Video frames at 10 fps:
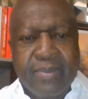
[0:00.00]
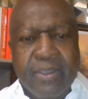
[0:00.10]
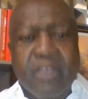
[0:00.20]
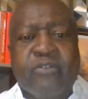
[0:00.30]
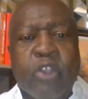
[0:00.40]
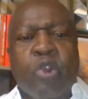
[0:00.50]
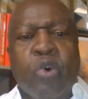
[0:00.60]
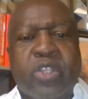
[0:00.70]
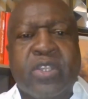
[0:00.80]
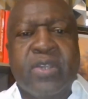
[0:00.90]

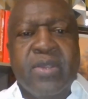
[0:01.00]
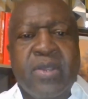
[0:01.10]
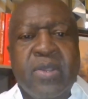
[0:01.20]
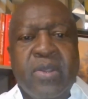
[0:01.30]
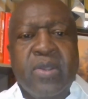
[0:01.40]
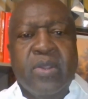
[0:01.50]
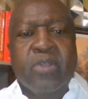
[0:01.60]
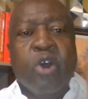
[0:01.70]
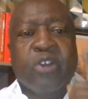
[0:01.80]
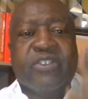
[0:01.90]
salute
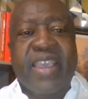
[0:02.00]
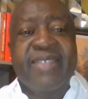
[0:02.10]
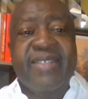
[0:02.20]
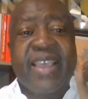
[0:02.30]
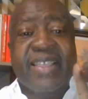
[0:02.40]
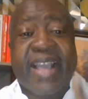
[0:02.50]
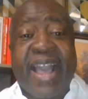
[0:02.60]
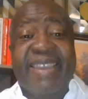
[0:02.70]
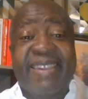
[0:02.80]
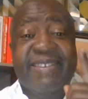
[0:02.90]
those Indian
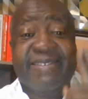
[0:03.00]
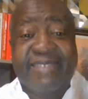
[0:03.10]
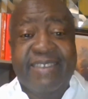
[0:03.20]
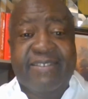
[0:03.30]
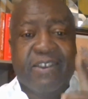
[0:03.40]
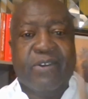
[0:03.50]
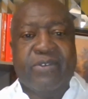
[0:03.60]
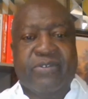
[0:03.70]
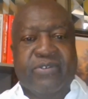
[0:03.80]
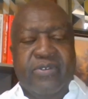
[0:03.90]
Guyanese
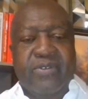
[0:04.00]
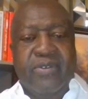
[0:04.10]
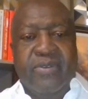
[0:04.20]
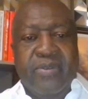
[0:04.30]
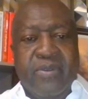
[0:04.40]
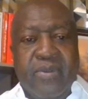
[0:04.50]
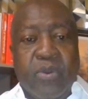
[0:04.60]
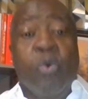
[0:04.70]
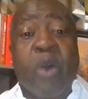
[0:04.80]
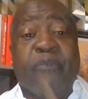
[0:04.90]
teachers
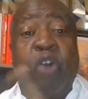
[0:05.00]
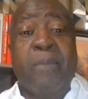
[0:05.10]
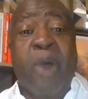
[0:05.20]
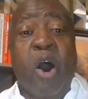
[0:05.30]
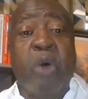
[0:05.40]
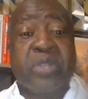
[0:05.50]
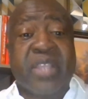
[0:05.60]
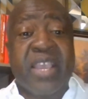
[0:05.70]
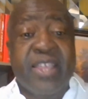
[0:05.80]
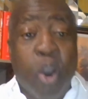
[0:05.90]
who have come out
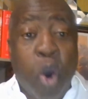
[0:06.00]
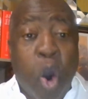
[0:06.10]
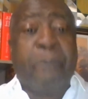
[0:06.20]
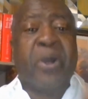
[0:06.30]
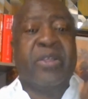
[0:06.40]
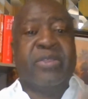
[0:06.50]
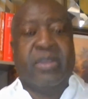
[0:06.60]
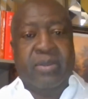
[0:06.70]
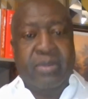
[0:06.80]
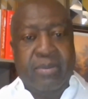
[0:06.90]
in the open
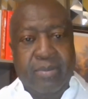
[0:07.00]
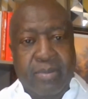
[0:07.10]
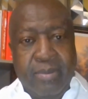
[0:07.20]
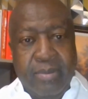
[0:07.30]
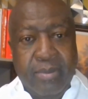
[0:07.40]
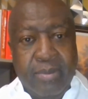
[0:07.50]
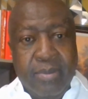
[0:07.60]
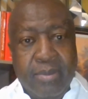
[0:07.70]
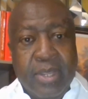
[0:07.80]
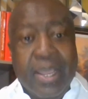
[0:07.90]

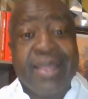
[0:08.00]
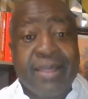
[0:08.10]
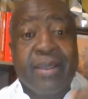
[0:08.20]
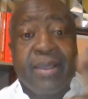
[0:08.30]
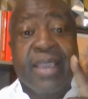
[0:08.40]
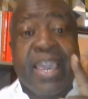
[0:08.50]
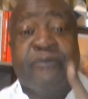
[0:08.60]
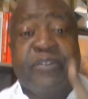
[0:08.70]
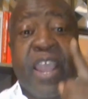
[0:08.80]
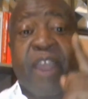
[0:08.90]
and
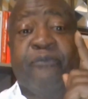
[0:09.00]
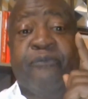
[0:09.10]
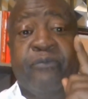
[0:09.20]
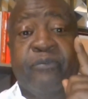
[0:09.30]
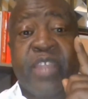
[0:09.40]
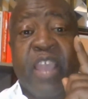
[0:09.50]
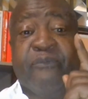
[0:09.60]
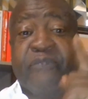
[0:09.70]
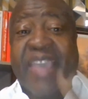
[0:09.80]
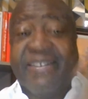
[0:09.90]
give their
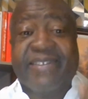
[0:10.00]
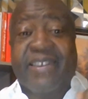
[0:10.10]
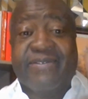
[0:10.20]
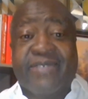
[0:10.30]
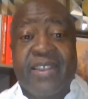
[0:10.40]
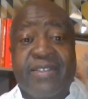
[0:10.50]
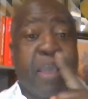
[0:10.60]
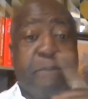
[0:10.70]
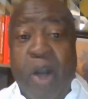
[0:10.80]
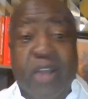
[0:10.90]
faces, their
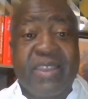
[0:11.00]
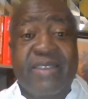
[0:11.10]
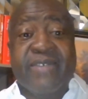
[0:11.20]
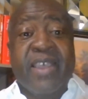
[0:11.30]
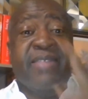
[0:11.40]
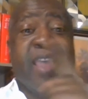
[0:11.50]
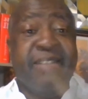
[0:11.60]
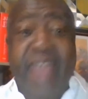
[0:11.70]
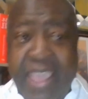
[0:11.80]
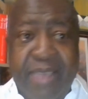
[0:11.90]
bodies, their
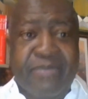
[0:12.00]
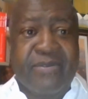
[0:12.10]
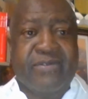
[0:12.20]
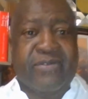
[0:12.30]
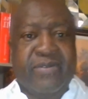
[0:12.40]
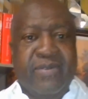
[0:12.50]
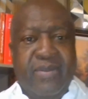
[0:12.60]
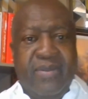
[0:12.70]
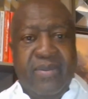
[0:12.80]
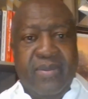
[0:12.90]
names.
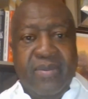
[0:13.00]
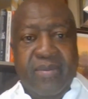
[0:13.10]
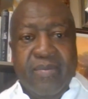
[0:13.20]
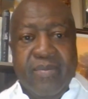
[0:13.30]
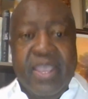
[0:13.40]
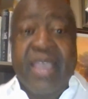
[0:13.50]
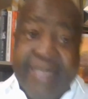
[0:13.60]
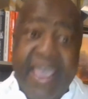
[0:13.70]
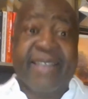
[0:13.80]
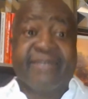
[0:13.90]
It
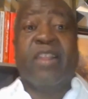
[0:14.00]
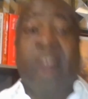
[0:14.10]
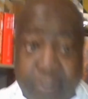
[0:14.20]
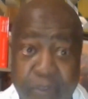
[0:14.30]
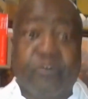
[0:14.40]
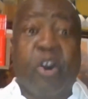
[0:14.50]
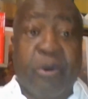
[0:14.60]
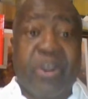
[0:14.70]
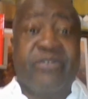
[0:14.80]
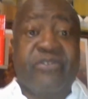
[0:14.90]
takes a lot of
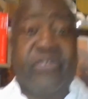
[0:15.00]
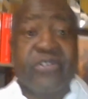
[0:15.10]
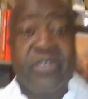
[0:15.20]
courage,